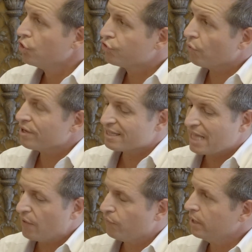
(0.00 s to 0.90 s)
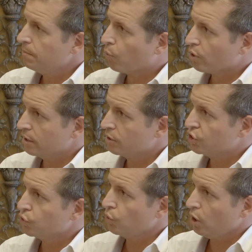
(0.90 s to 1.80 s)
So it's definitely important
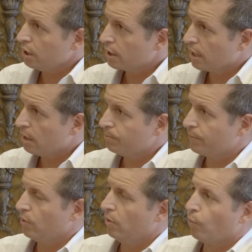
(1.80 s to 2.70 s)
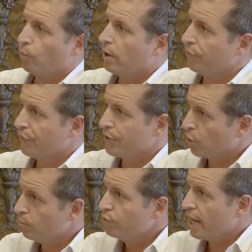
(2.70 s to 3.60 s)
to look up what the
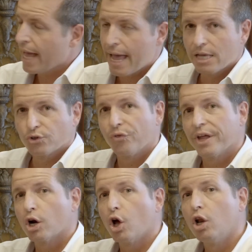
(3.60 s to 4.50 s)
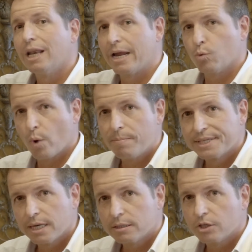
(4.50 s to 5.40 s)
comune has on their online
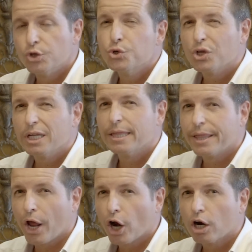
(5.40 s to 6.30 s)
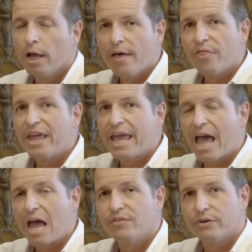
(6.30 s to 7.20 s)
website. Usually there, they
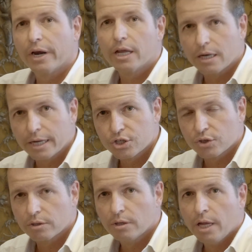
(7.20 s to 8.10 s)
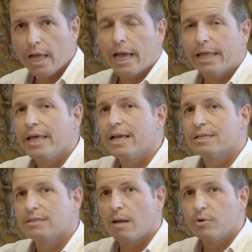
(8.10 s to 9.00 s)
have the regulation, and they
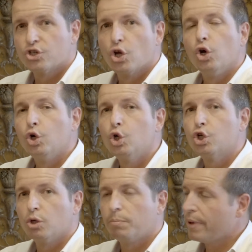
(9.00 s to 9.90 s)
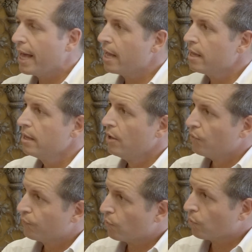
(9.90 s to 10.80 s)
establish who should pay
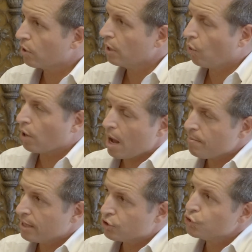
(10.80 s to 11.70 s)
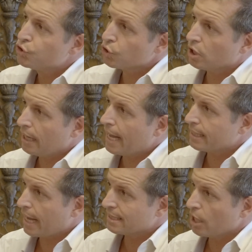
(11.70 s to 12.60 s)
for, or how much you should
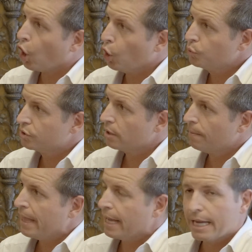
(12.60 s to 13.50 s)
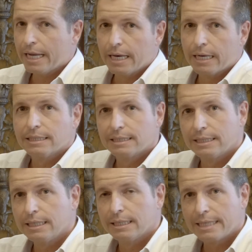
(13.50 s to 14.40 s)
collect as a host in
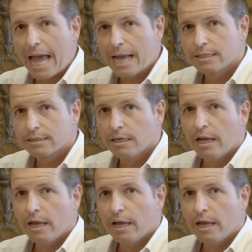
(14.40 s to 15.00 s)
city tax.